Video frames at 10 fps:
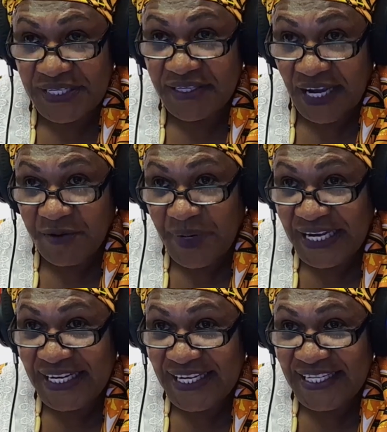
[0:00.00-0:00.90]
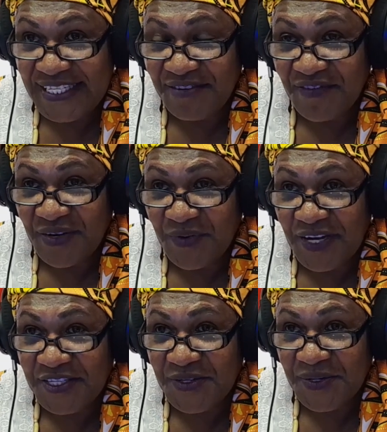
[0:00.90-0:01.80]
with 9 Pekinese in
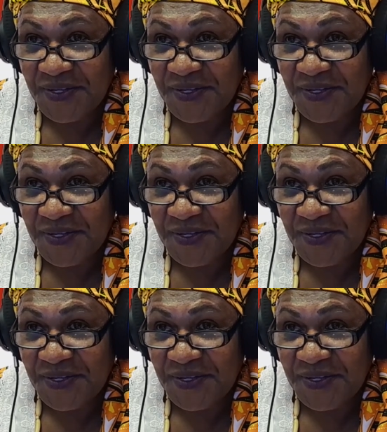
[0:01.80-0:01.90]
Vanuatu.